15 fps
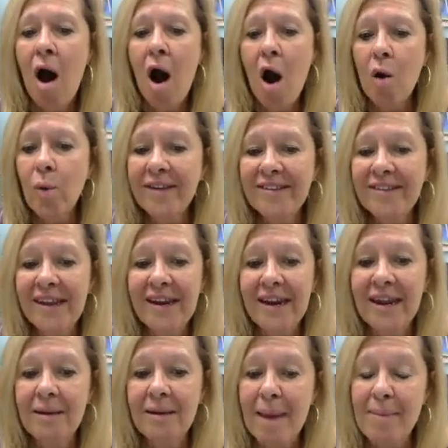always getting
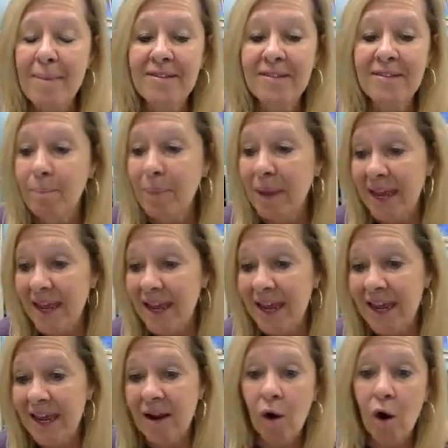in maybe some
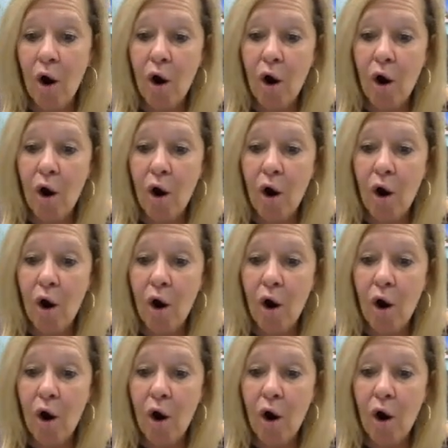PE or